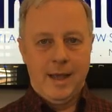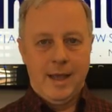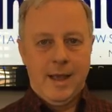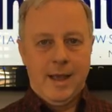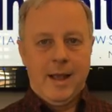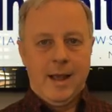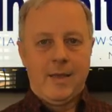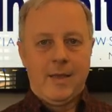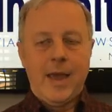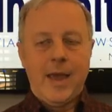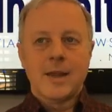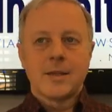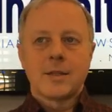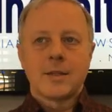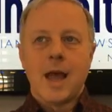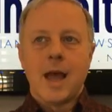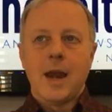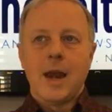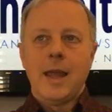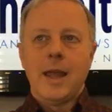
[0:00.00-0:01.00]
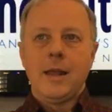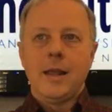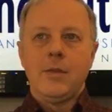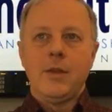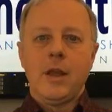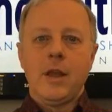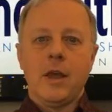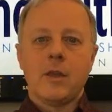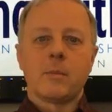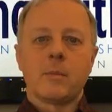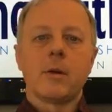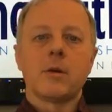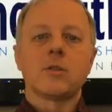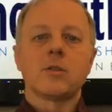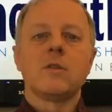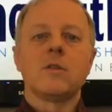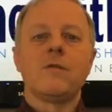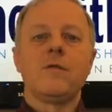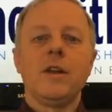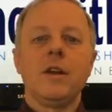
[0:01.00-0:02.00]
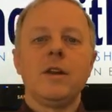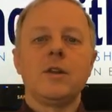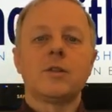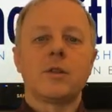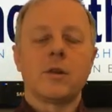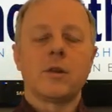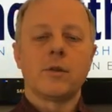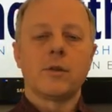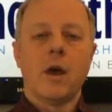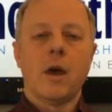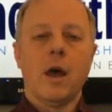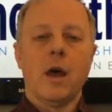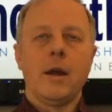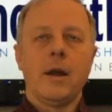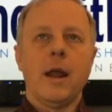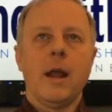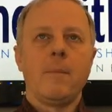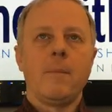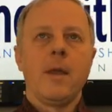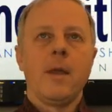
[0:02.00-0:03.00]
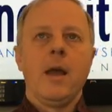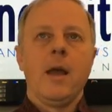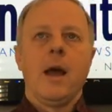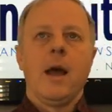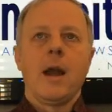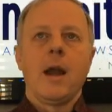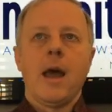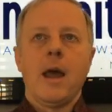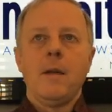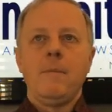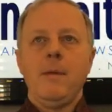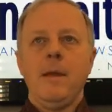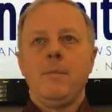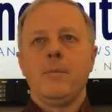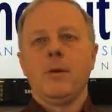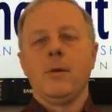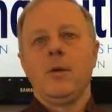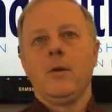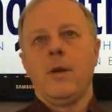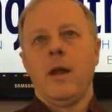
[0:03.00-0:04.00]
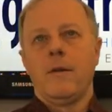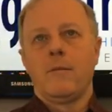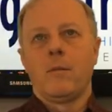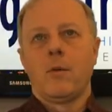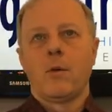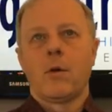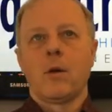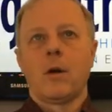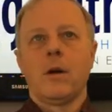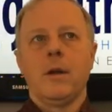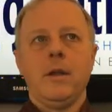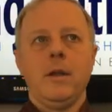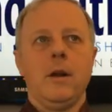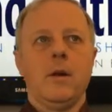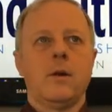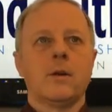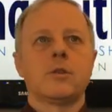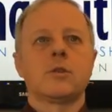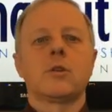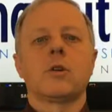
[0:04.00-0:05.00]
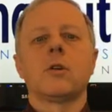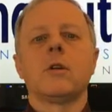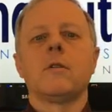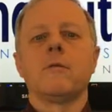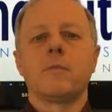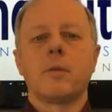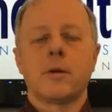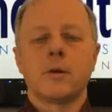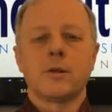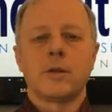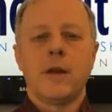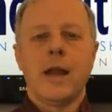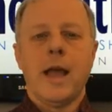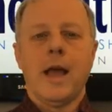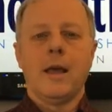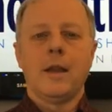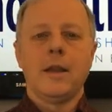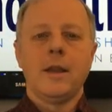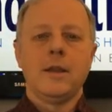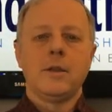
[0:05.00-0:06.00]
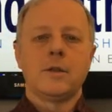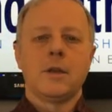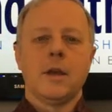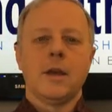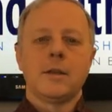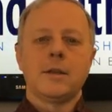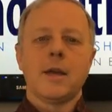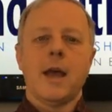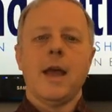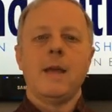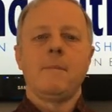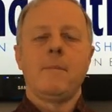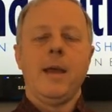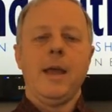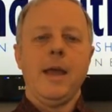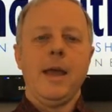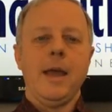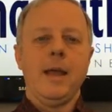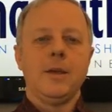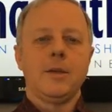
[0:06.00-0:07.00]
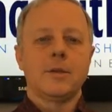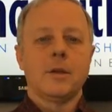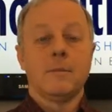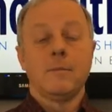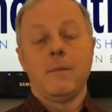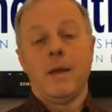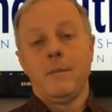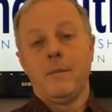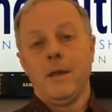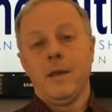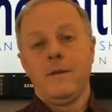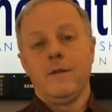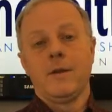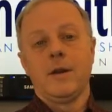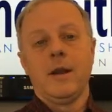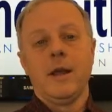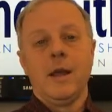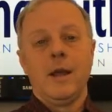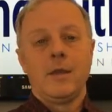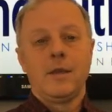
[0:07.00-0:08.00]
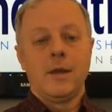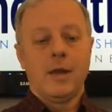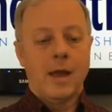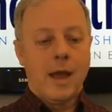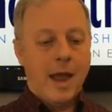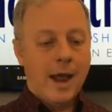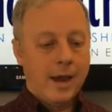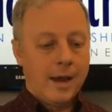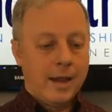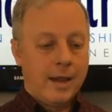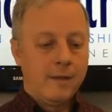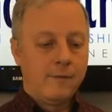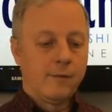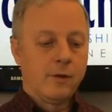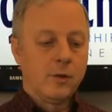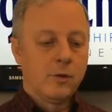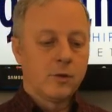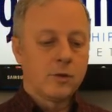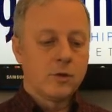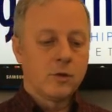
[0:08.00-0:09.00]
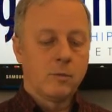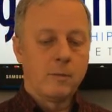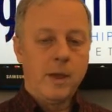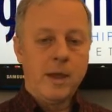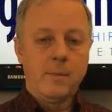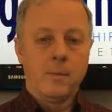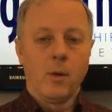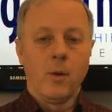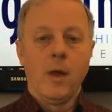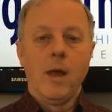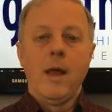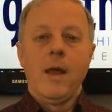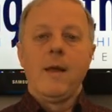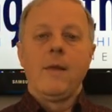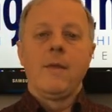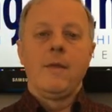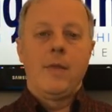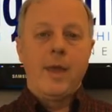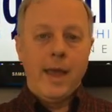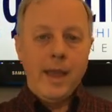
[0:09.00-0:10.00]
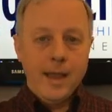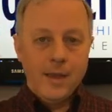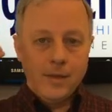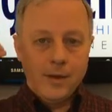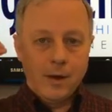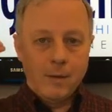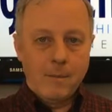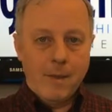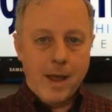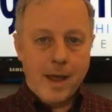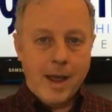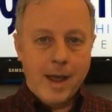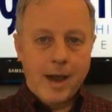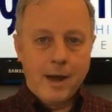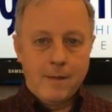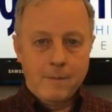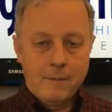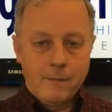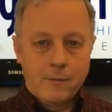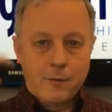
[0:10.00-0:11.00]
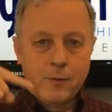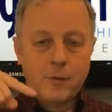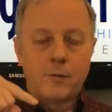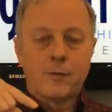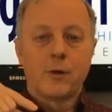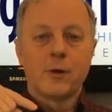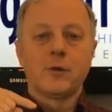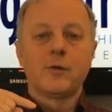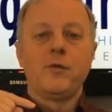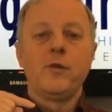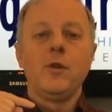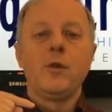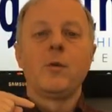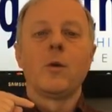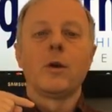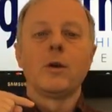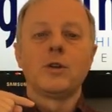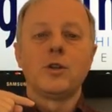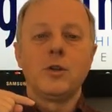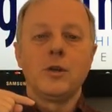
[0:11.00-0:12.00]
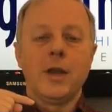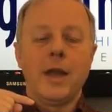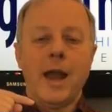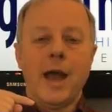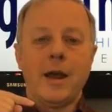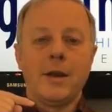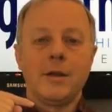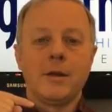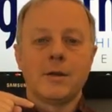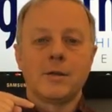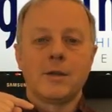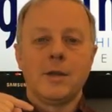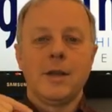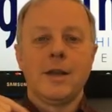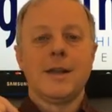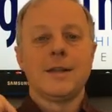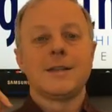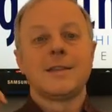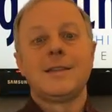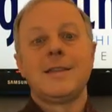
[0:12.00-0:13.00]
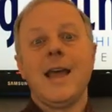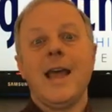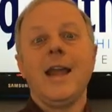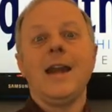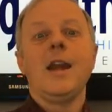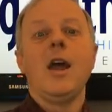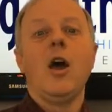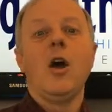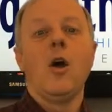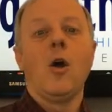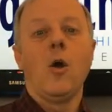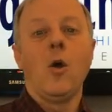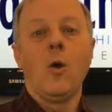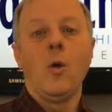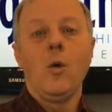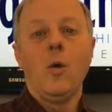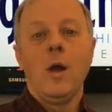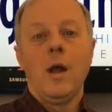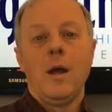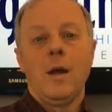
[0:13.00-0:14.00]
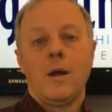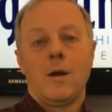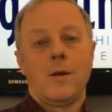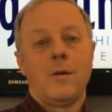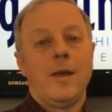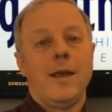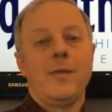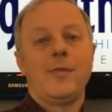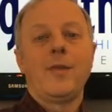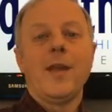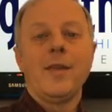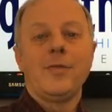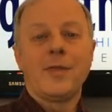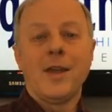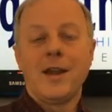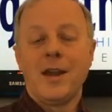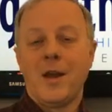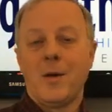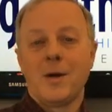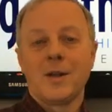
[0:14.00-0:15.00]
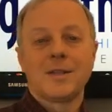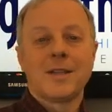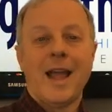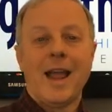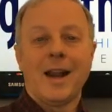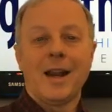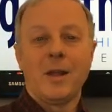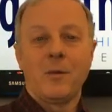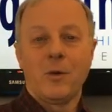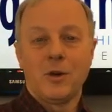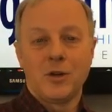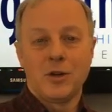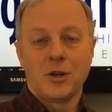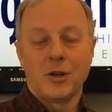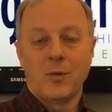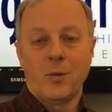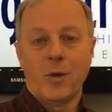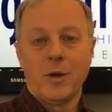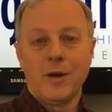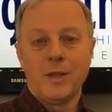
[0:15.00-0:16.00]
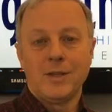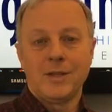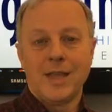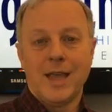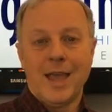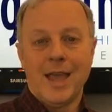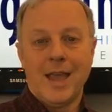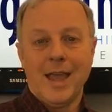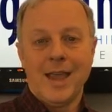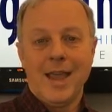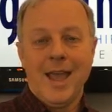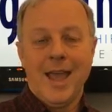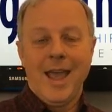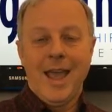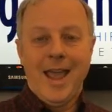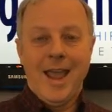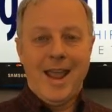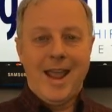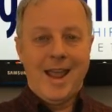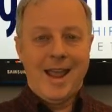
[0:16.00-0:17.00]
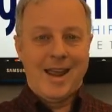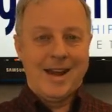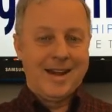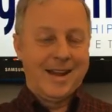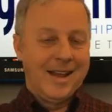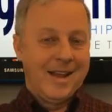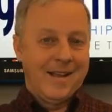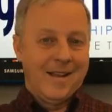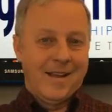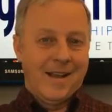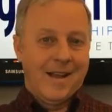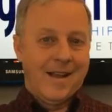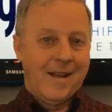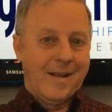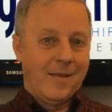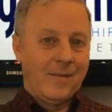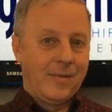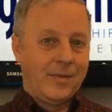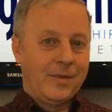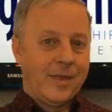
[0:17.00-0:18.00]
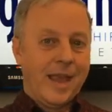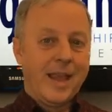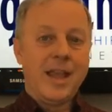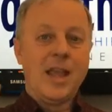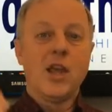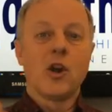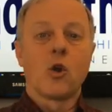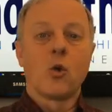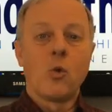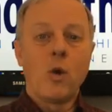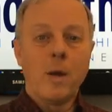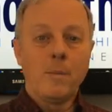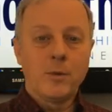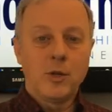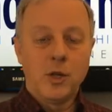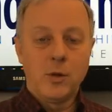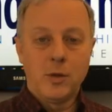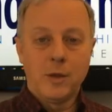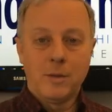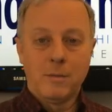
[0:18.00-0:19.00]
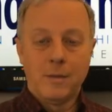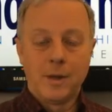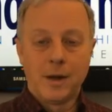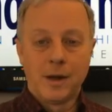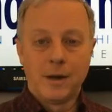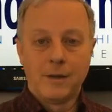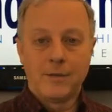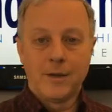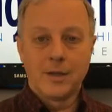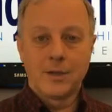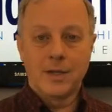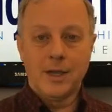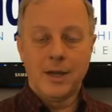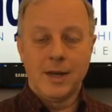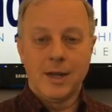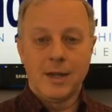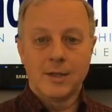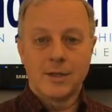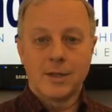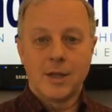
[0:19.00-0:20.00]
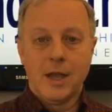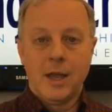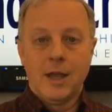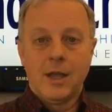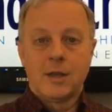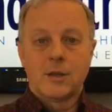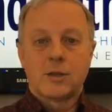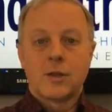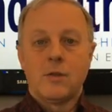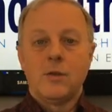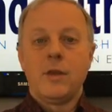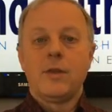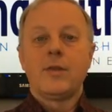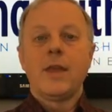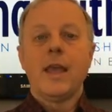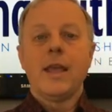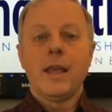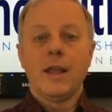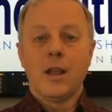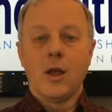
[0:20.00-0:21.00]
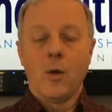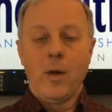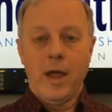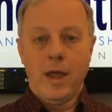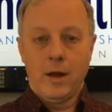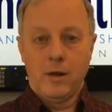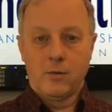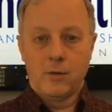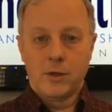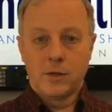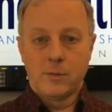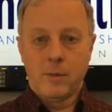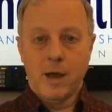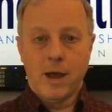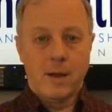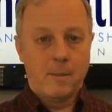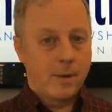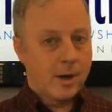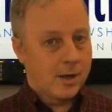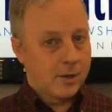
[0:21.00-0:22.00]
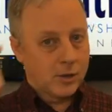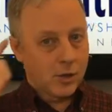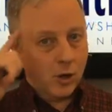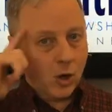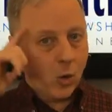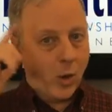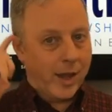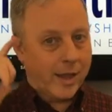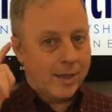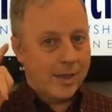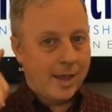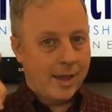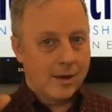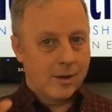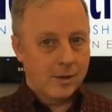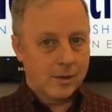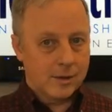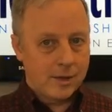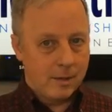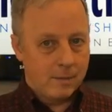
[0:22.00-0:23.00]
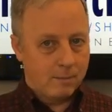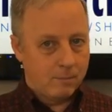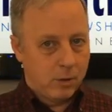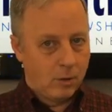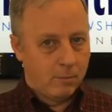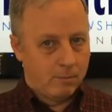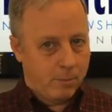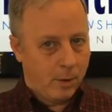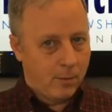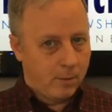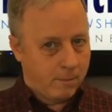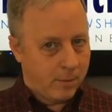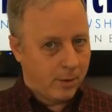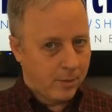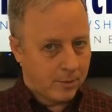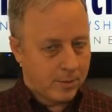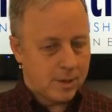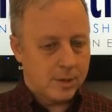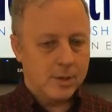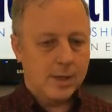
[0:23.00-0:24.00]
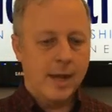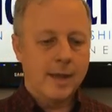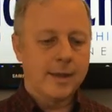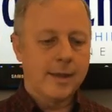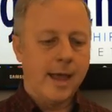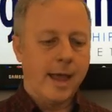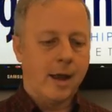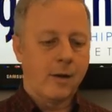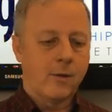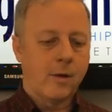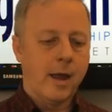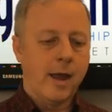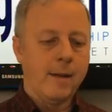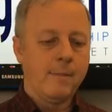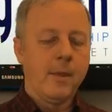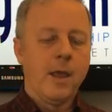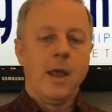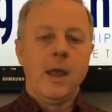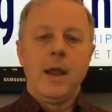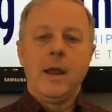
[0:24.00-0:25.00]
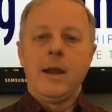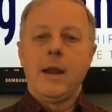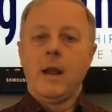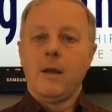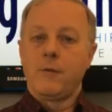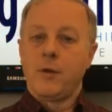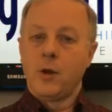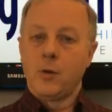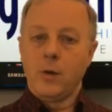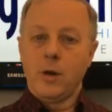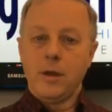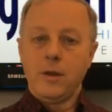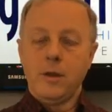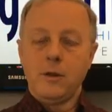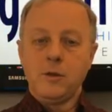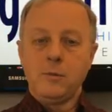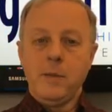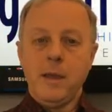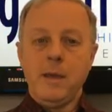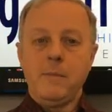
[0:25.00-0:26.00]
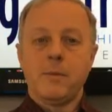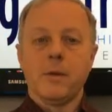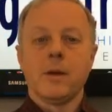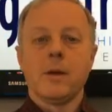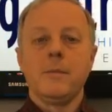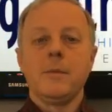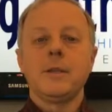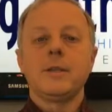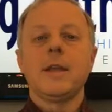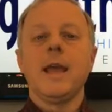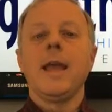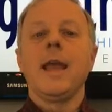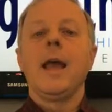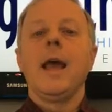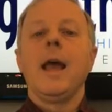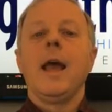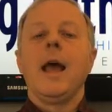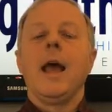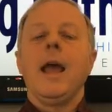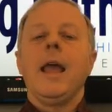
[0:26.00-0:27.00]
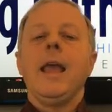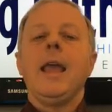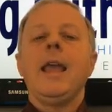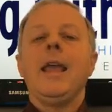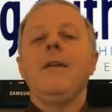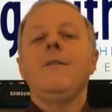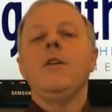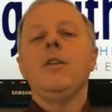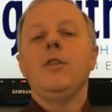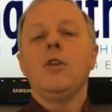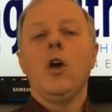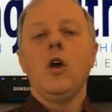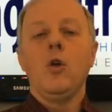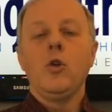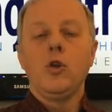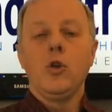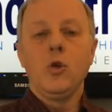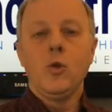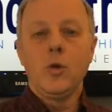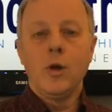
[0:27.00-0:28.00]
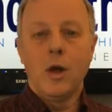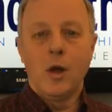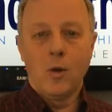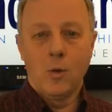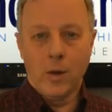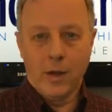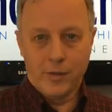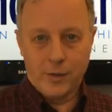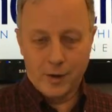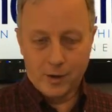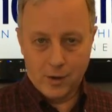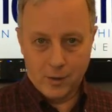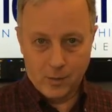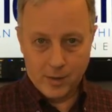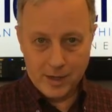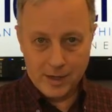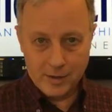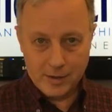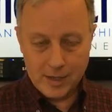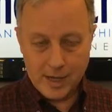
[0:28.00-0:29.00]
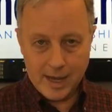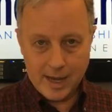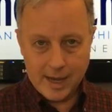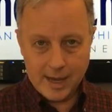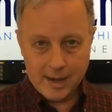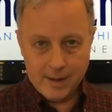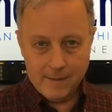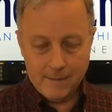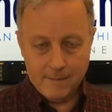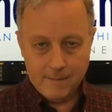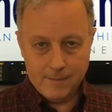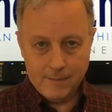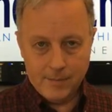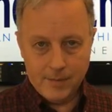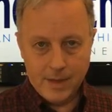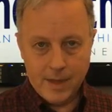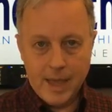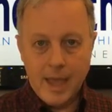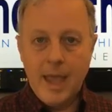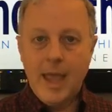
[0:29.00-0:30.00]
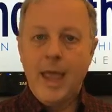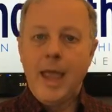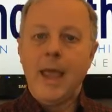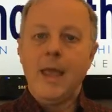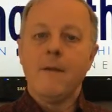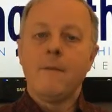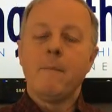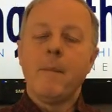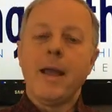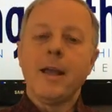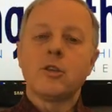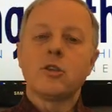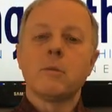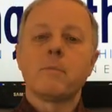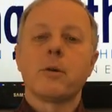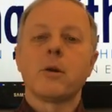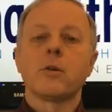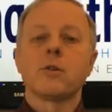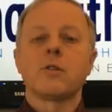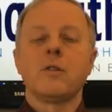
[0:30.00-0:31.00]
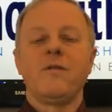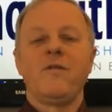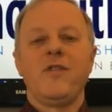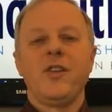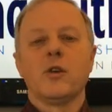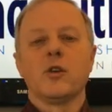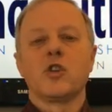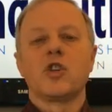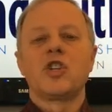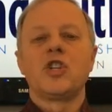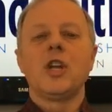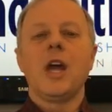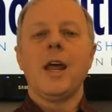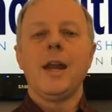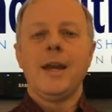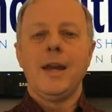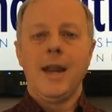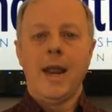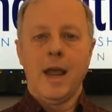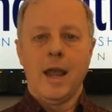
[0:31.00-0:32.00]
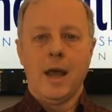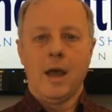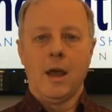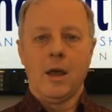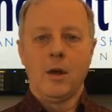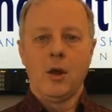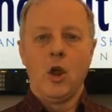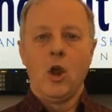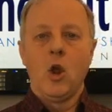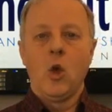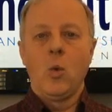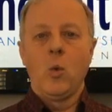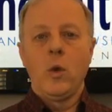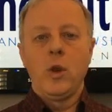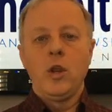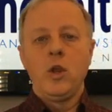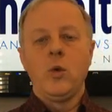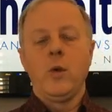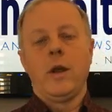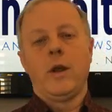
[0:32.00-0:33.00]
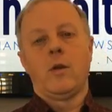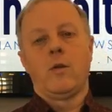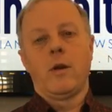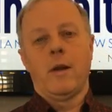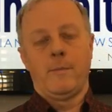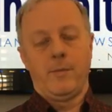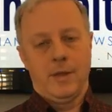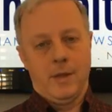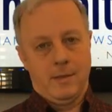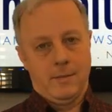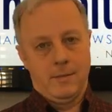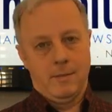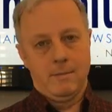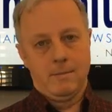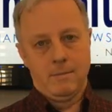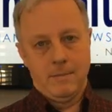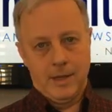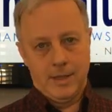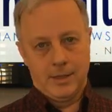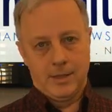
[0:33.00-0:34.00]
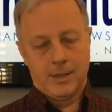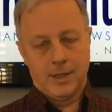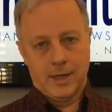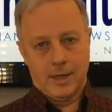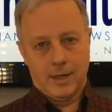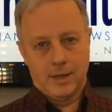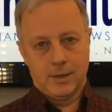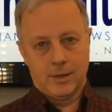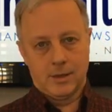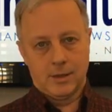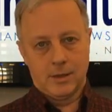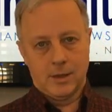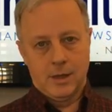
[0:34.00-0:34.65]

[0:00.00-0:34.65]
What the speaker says: And that is not letting the other person finish their thought. Now, a lot of people who have more, assertive personalities, type A's, maybe even the highly influential people, they in their mind, from the first few words you get out of your sentence, they know, or they think they know exactly what you're going to say, and they interrupt you in the middle of the sentence so that they can go ahead and respond, because they're quick thinkers. They're boom, boom, boom, just like that, right? If you're one of those people, let me say, even though you know what they're going to say, it makes a person feel shut down when you interrupt them mid-sentence.